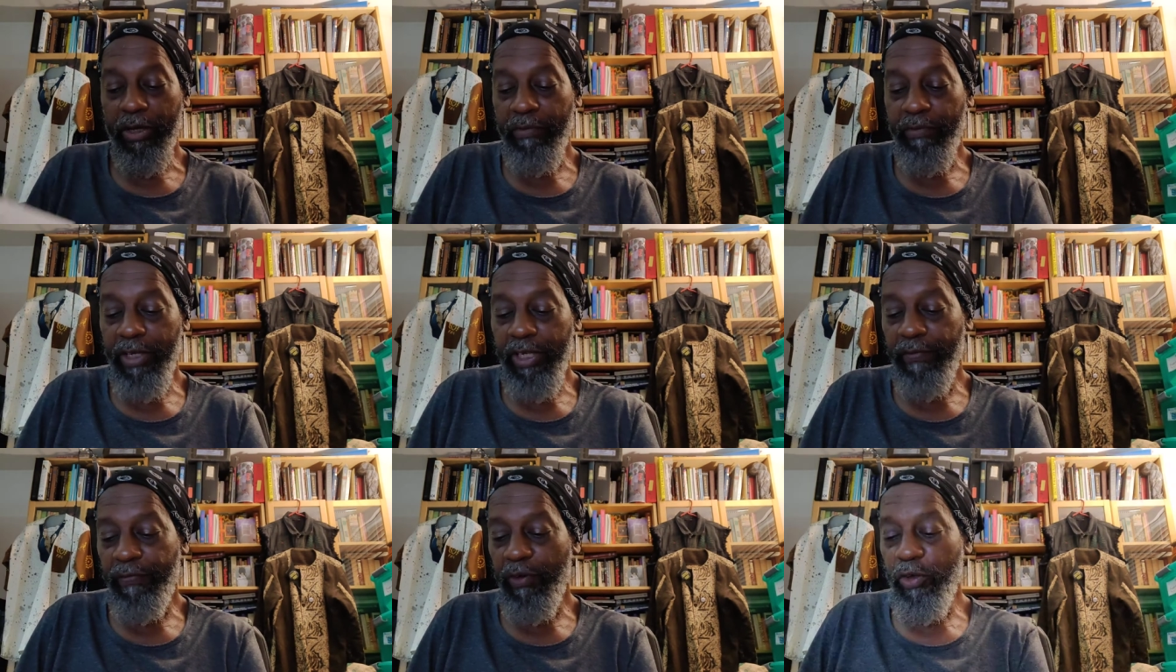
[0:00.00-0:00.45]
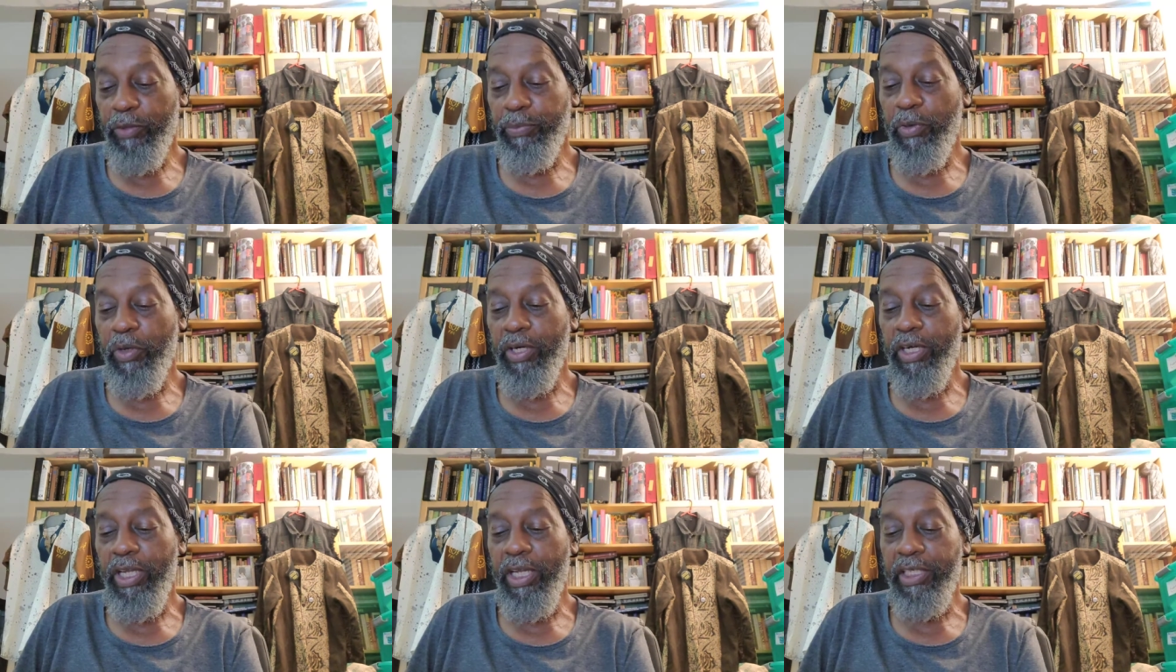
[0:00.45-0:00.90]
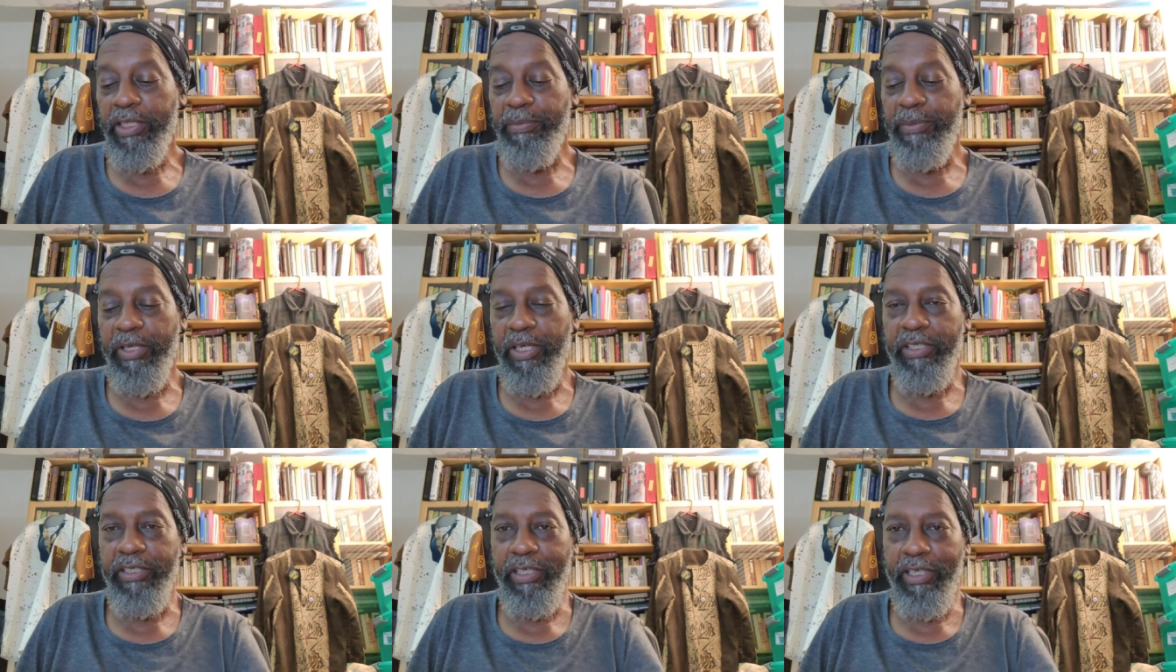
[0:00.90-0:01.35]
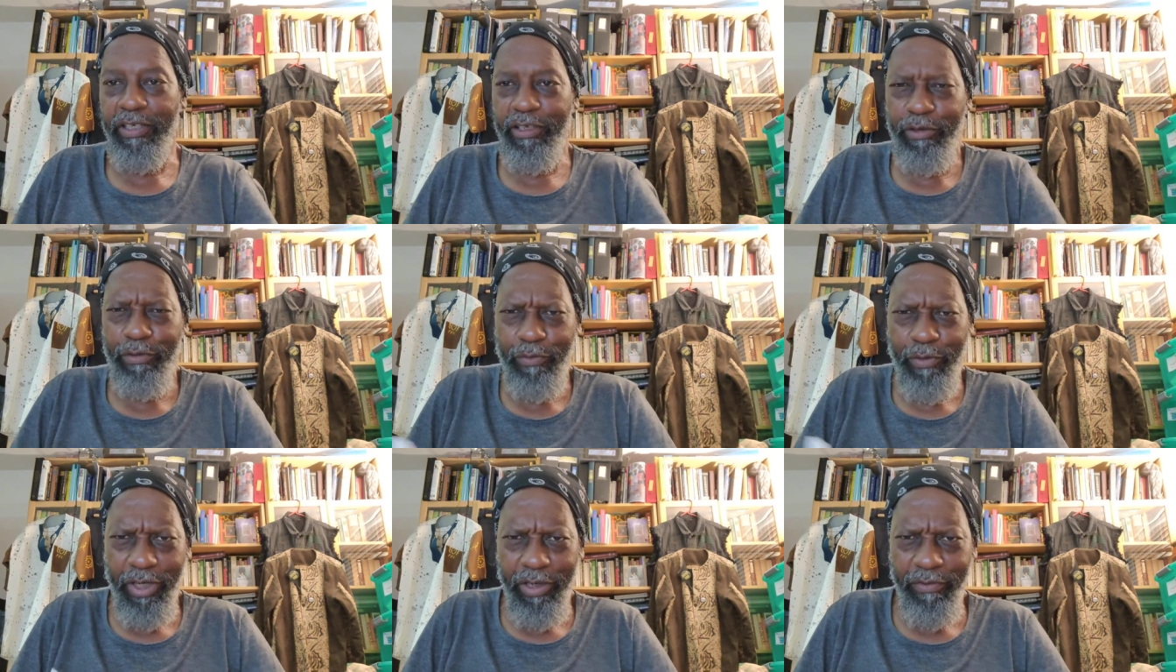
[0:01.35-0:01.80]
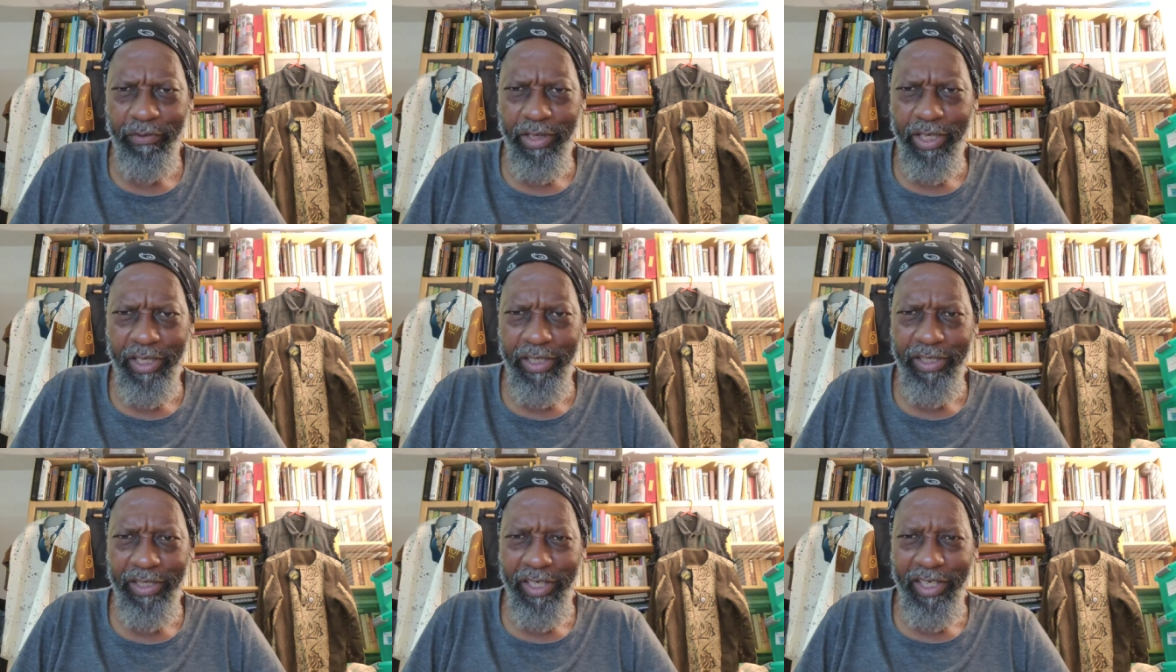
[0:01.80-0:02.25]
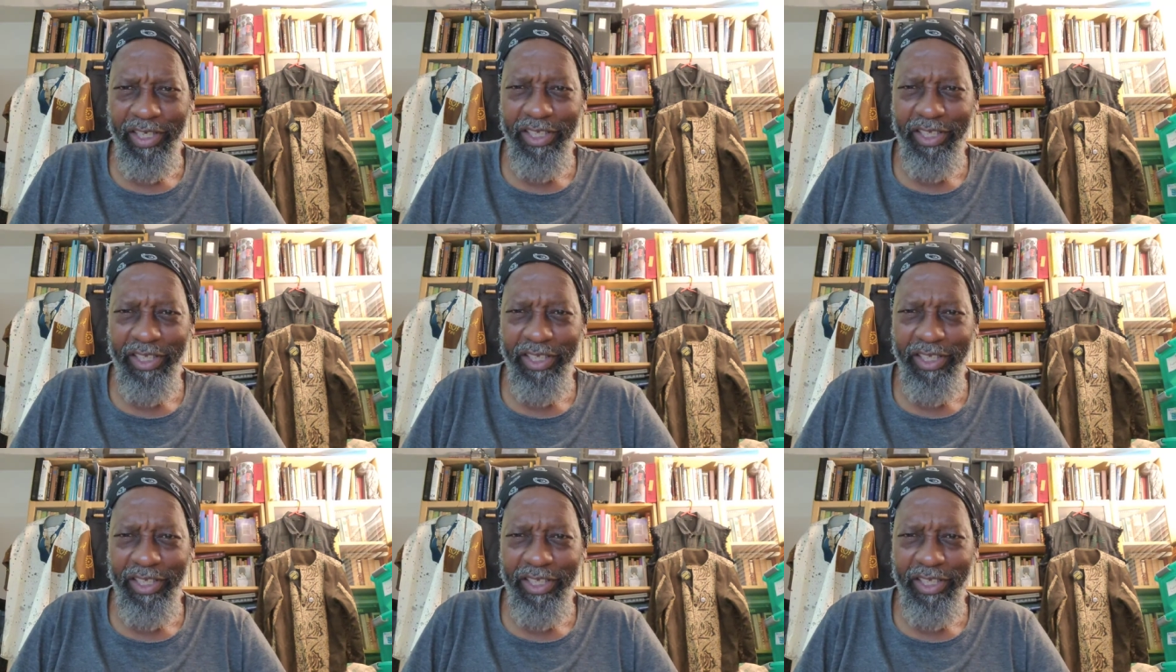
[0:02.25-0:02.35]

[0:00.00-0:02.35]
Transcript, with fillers: going to read the first part of the explanation. You want to read it?